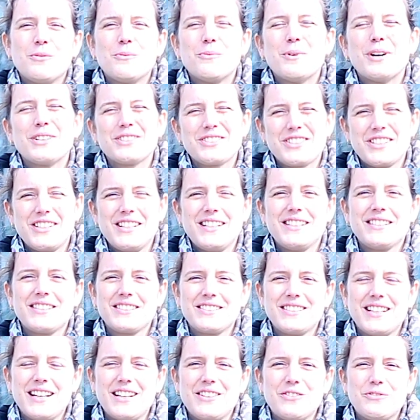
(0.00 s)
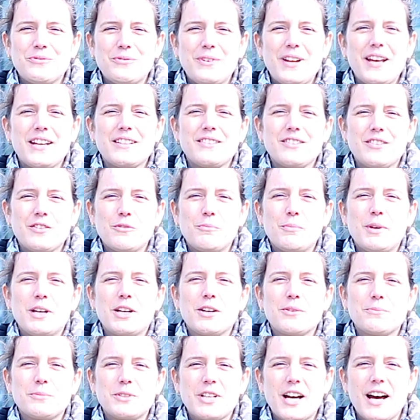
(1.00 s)
once an intertidal flat
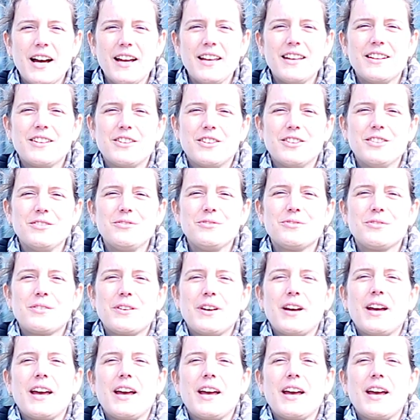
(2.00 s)
becomes high enough